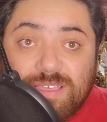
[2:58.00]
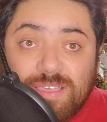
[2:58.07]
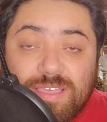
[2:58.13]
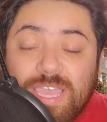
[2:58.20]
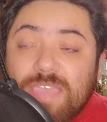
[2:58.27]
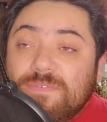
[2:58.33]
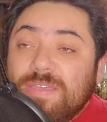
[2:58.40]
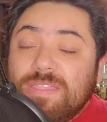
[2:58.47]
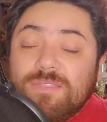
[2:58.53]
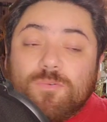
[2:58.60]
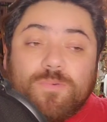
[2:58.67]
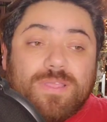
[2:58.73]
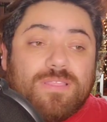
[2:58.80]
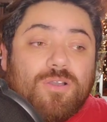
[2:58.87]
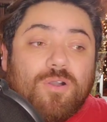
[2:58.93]
Even
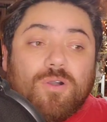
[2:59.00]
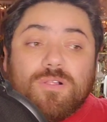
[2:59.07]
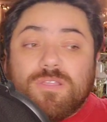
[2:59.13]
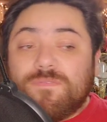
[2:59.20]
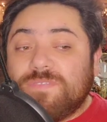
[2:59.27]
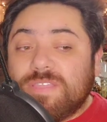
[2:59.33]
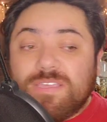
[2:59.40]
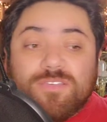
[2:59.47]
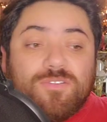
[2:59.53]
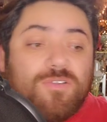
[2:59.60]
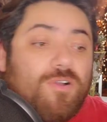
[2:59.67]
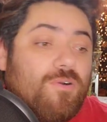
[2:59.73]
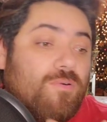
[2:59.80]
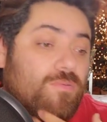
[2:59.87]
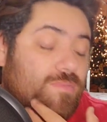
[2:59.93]
with all of the, you
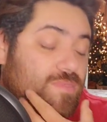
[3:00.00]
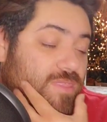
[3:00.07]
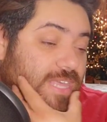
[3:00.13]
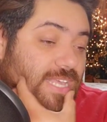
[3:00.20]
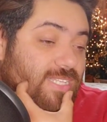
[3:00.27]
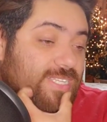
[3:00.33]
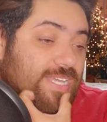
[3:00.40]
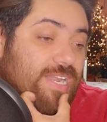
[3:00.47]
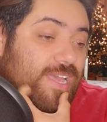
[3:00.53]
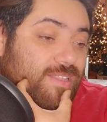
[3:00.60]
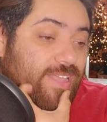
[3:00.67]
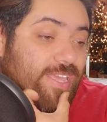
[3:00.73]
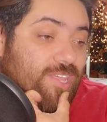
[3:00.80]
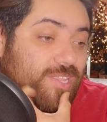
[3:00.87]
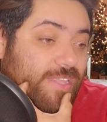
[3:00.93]
know, things that
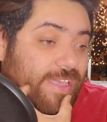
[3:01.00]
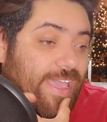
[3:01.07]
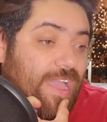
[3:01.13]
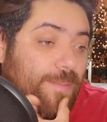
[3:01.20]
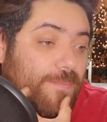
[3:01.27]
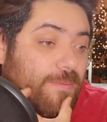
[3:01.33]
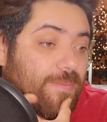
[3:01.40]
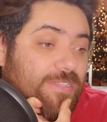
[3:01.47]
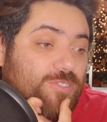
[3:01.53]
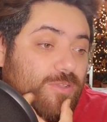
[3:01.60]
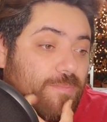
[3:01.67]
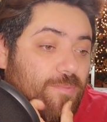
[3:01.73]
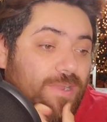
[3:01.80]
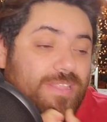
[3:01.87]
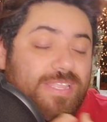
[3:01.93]
allegedly happened
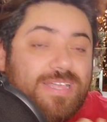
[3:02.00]
between Brandi,